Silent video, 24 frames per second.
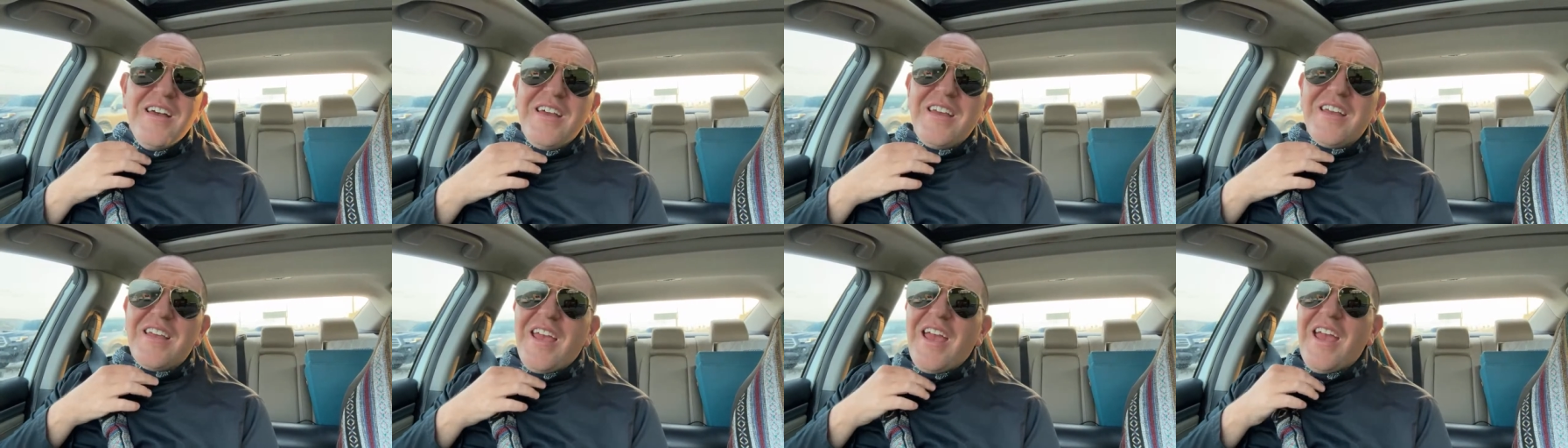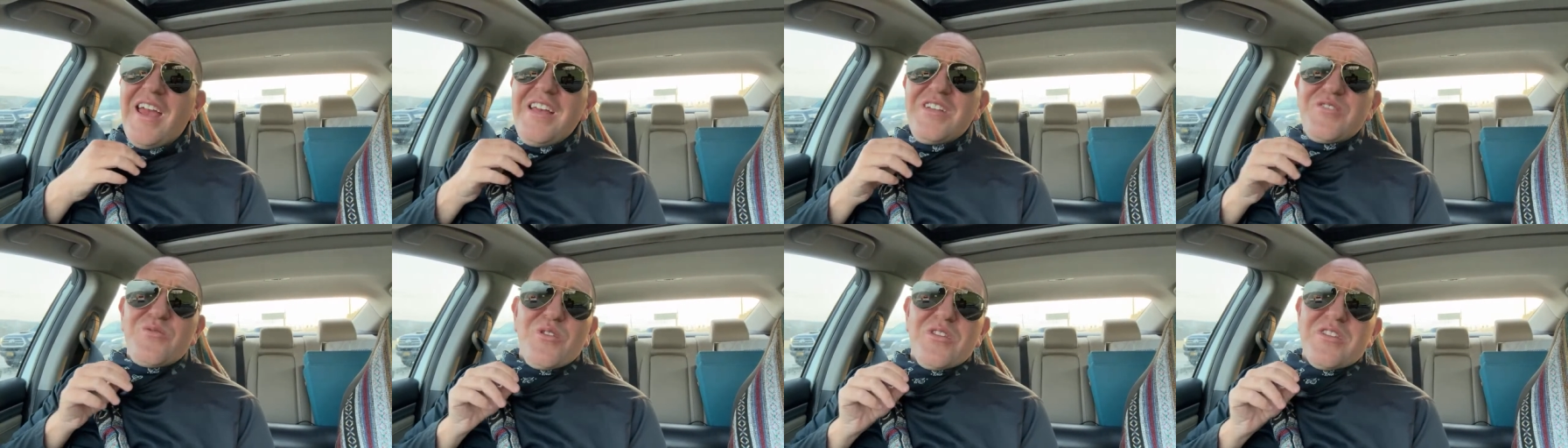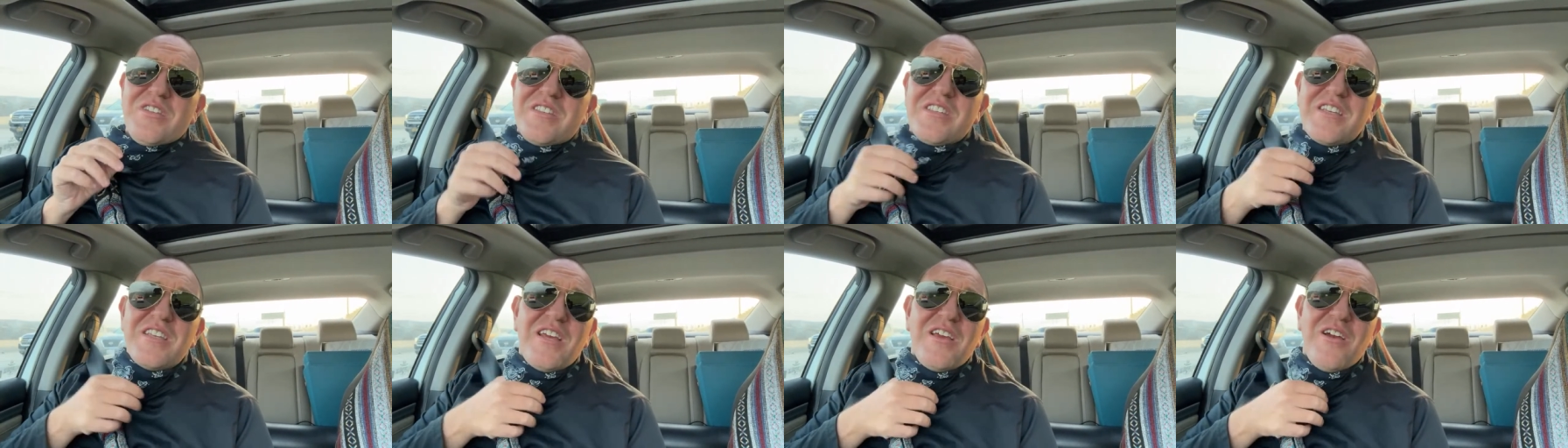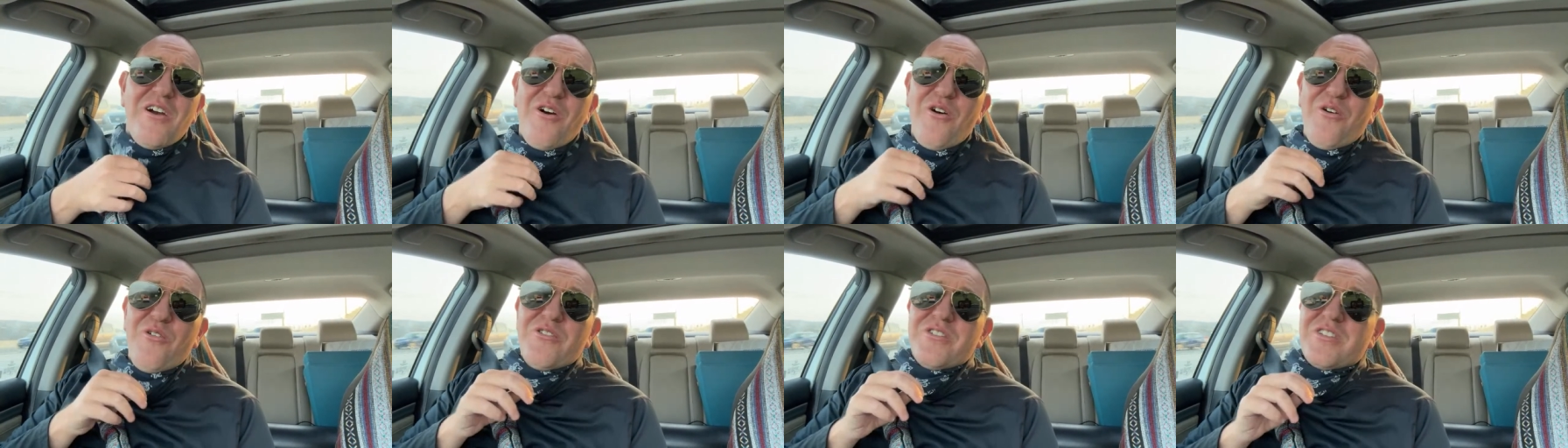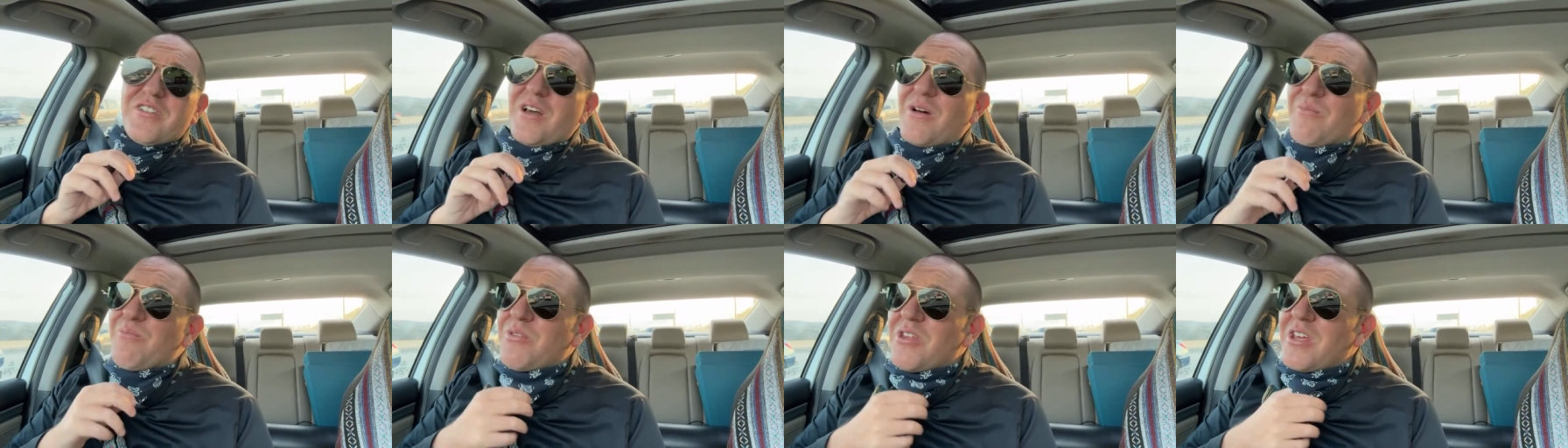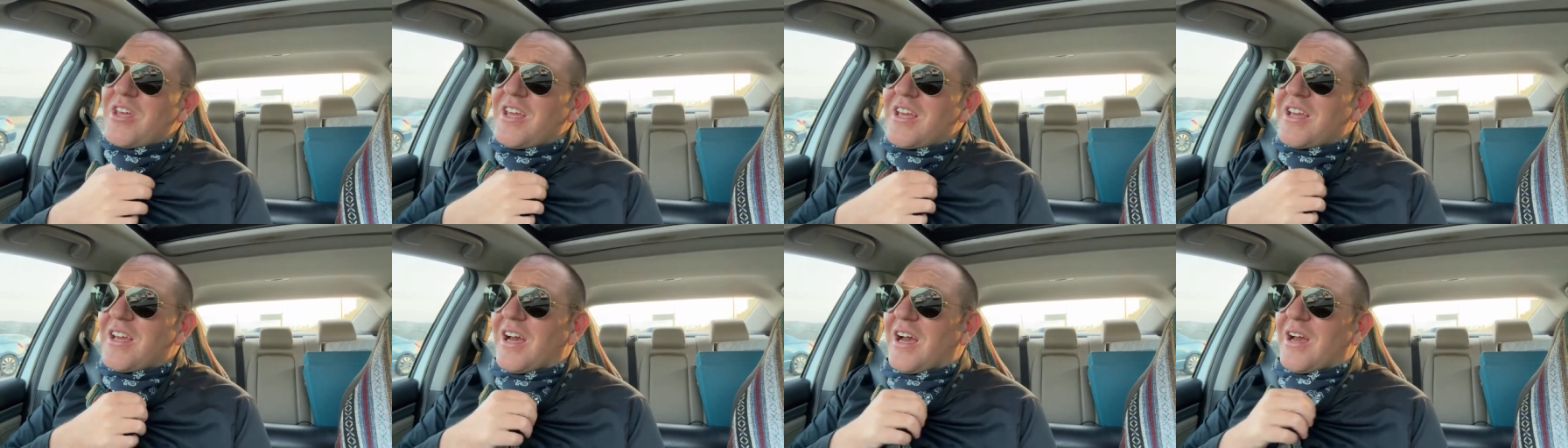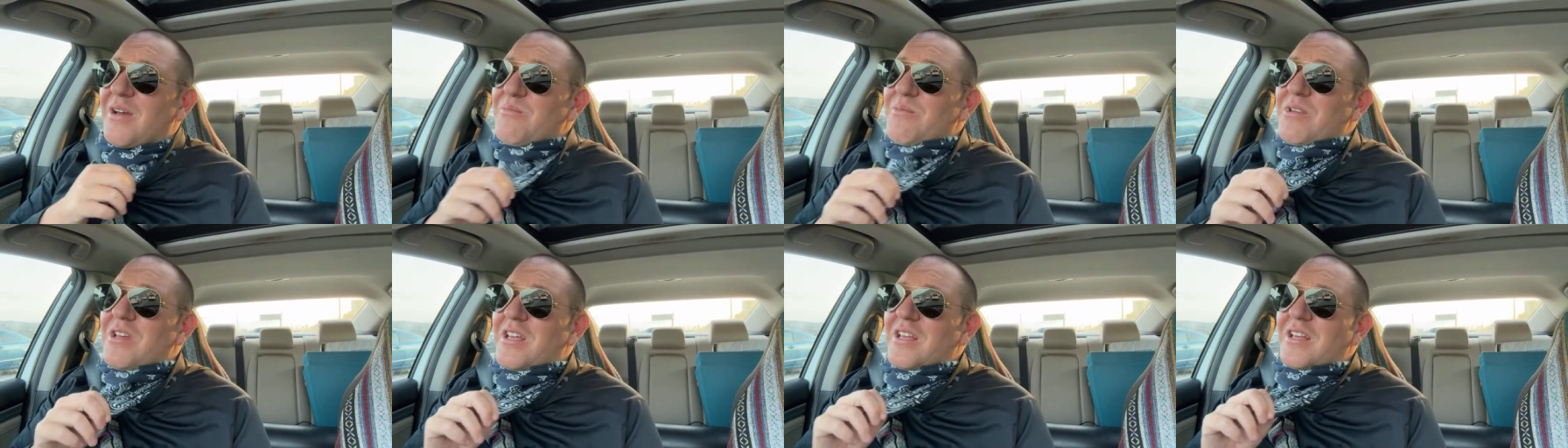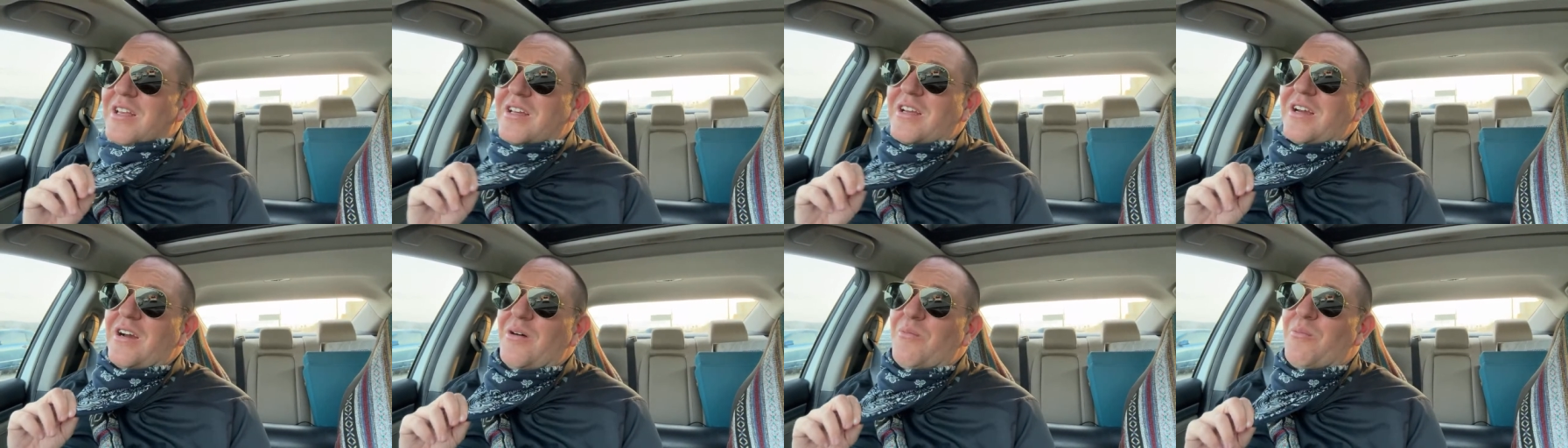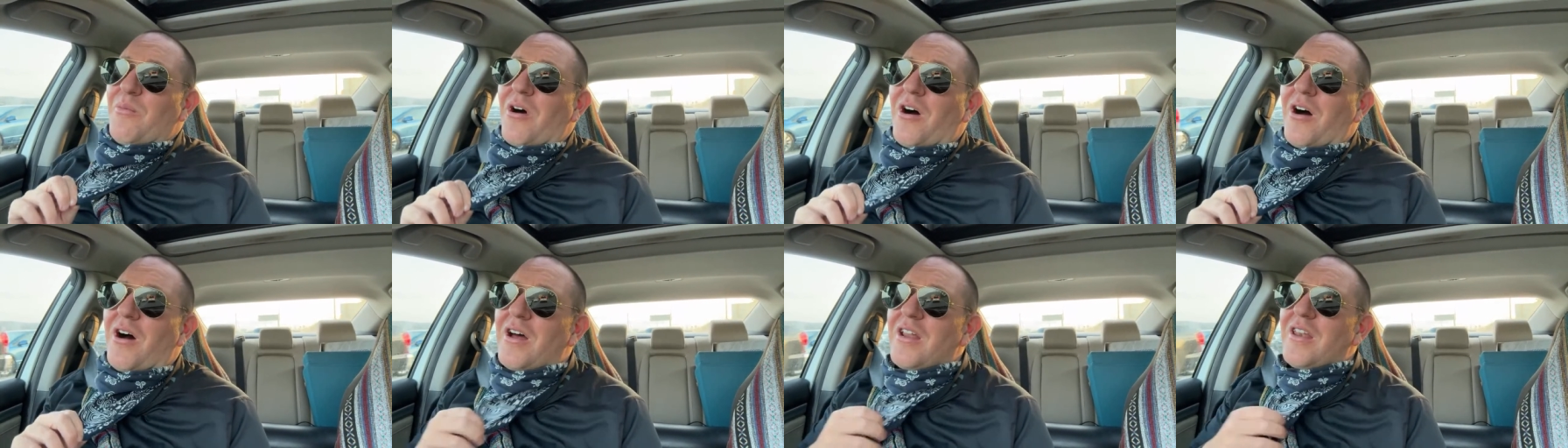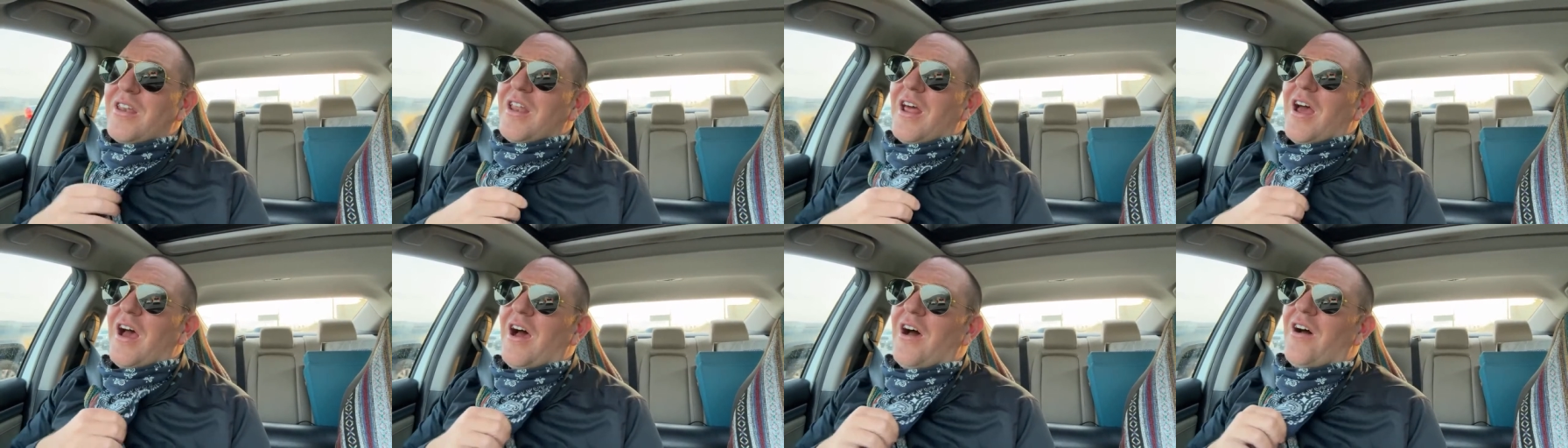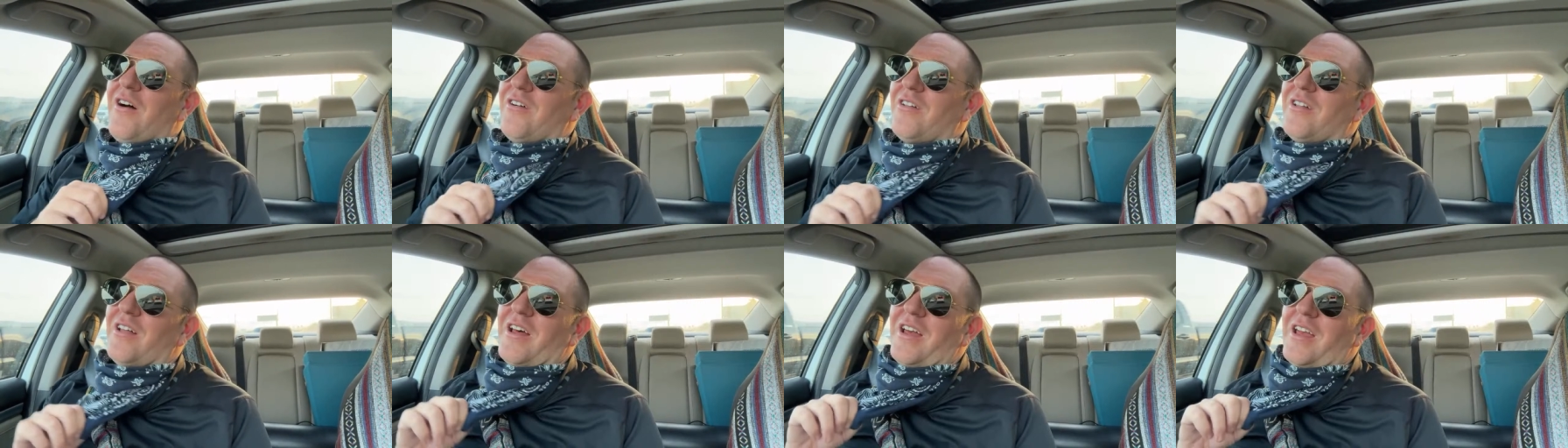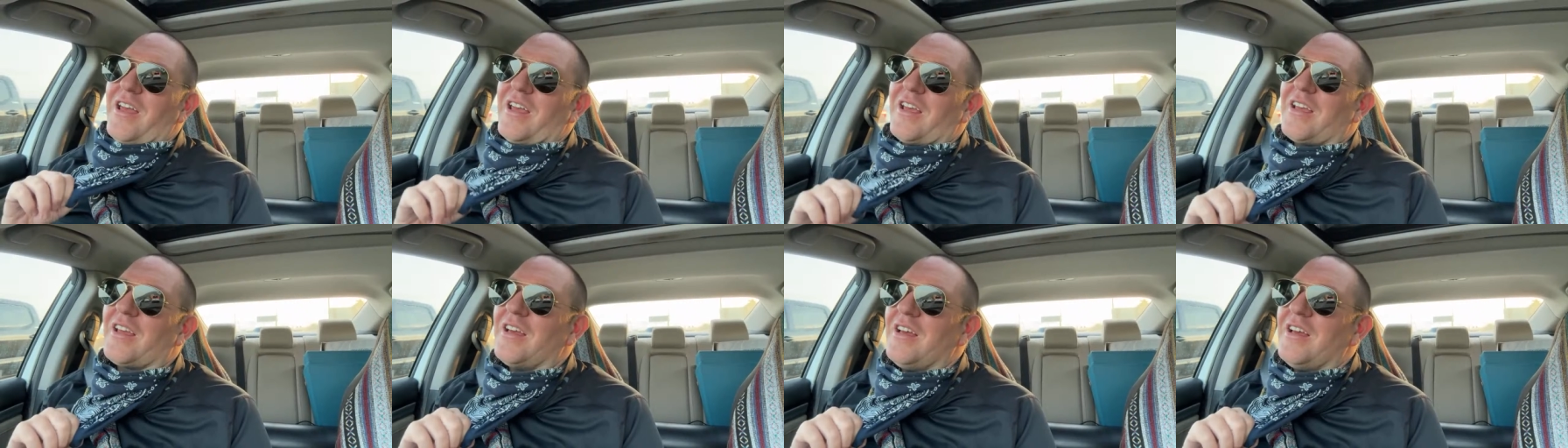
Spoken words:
case with the CEO or something. I mean, come on now.